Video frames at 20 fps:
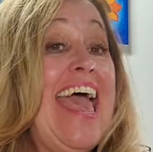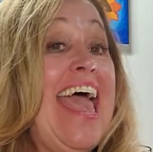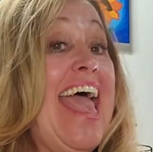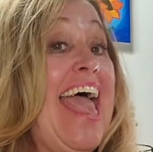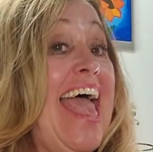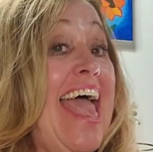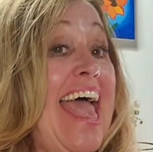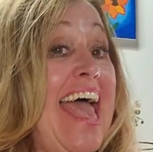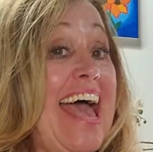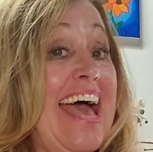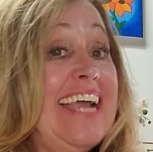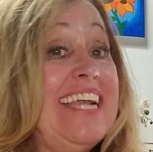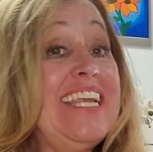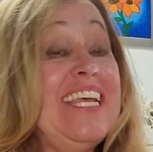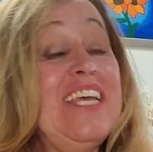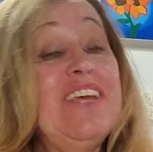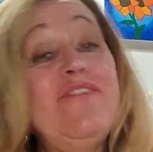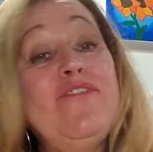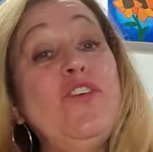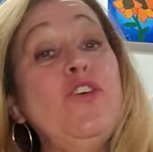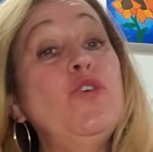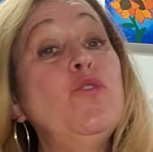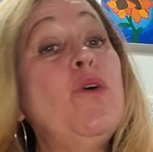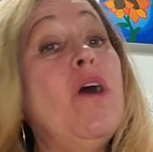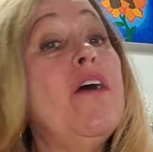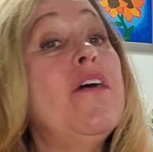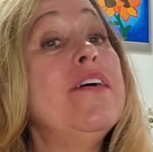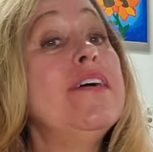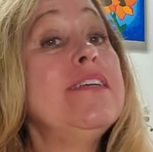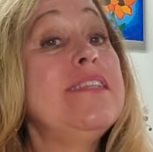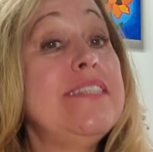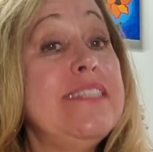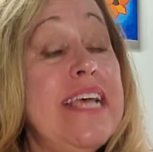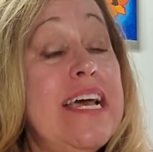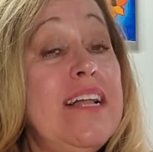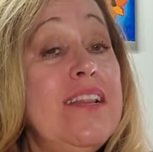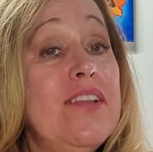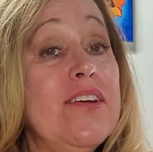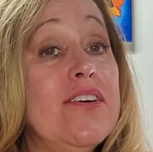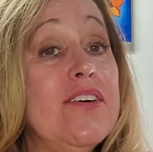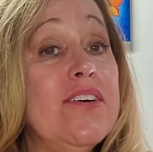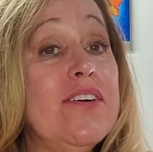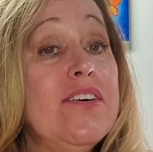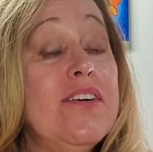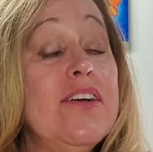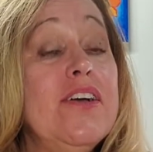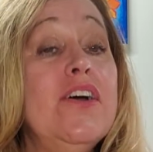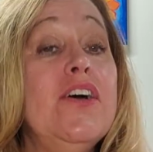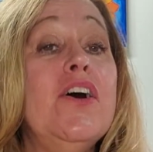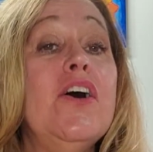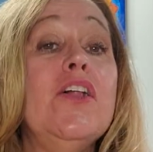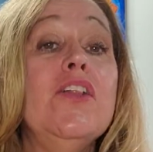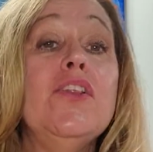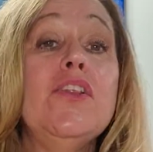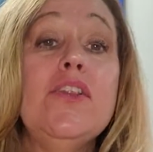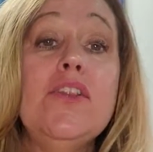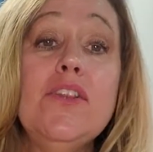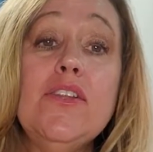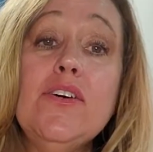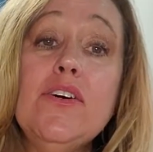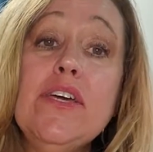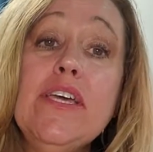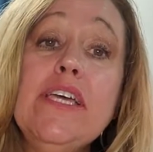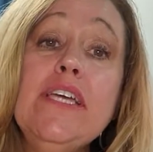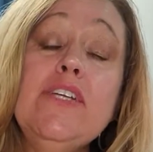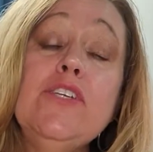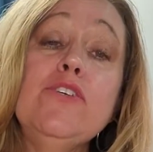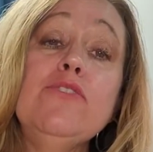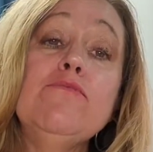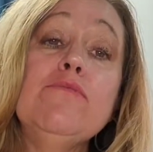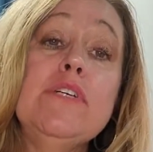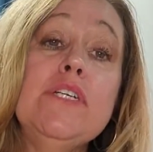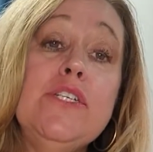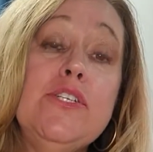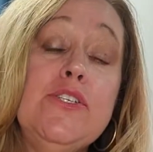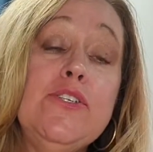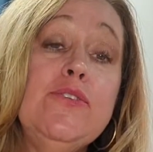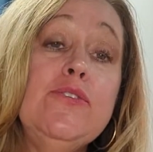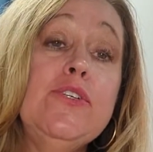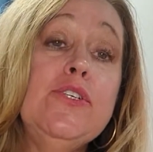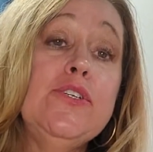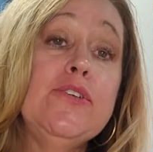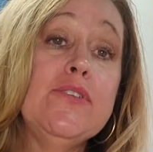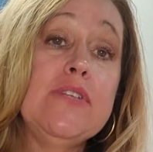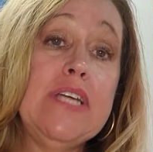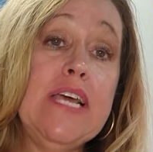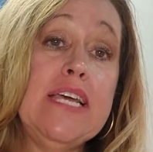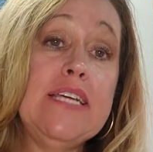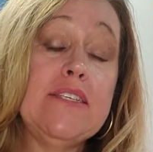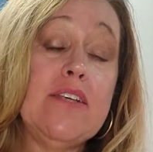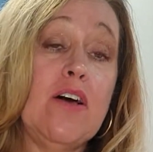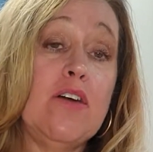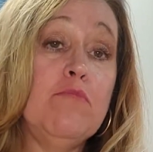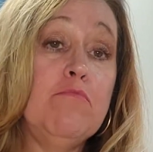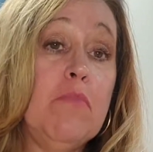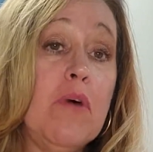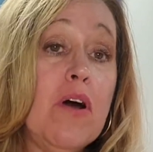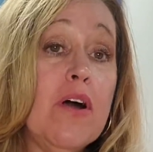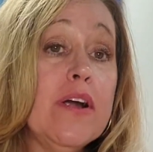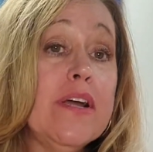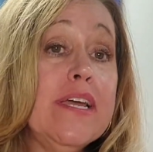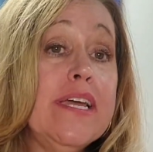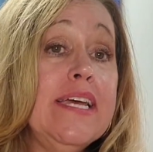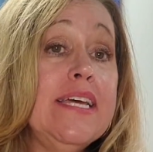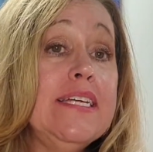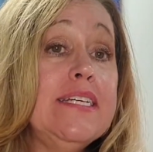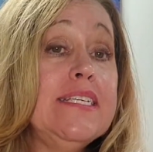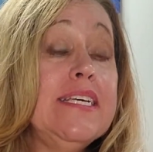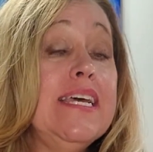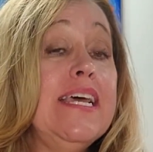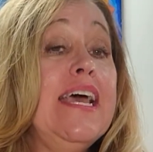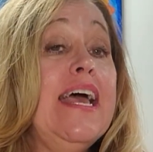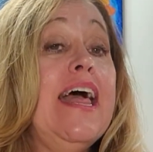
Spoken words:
And if you are a seller looking to reduce your days on market,